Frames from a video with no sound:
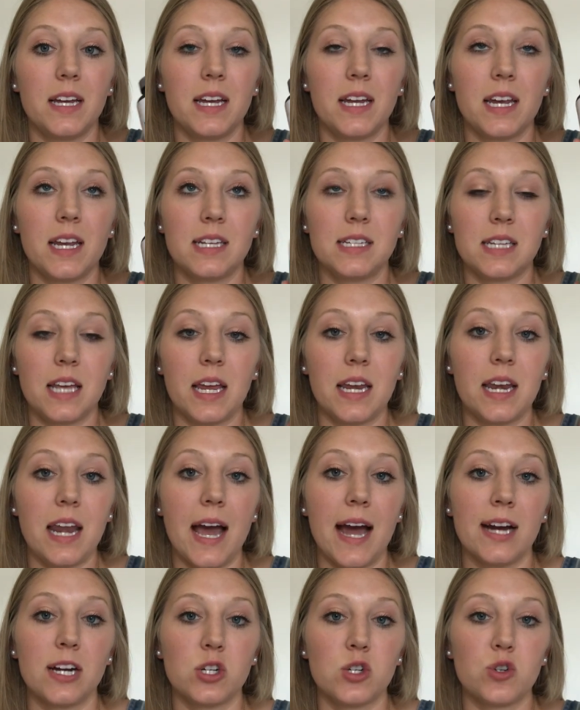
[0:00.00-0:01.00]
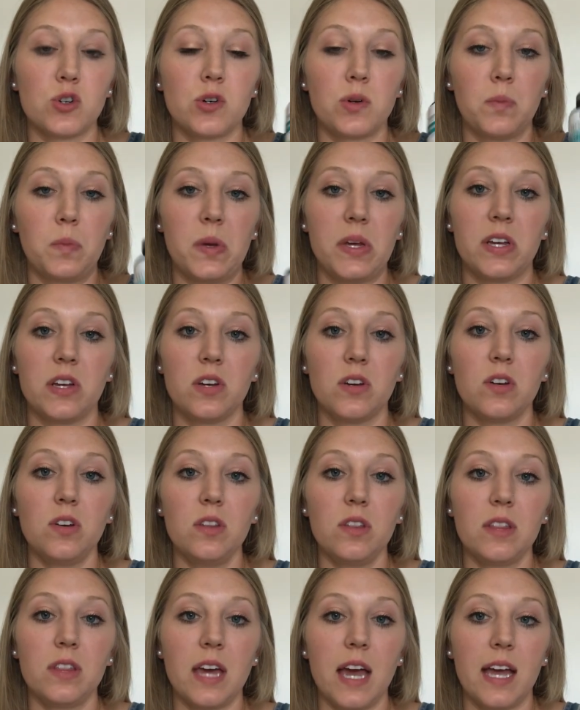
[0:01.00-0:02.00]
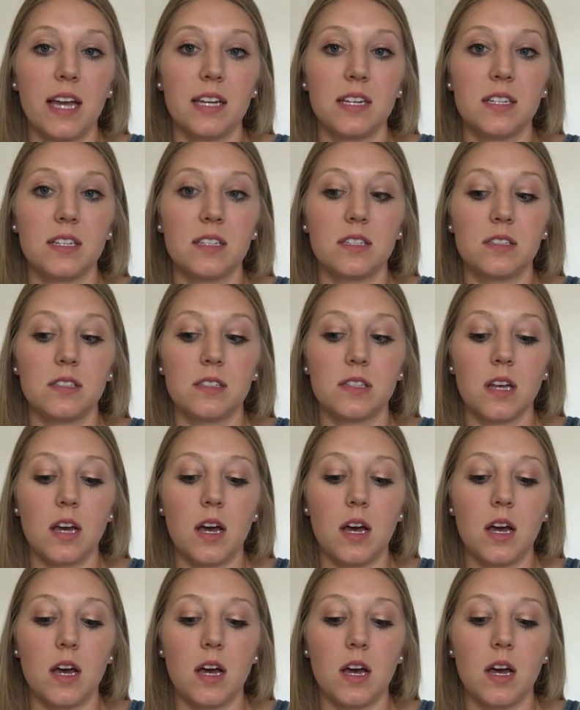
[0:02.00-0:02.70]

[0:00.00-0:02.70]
It is a natural pill that is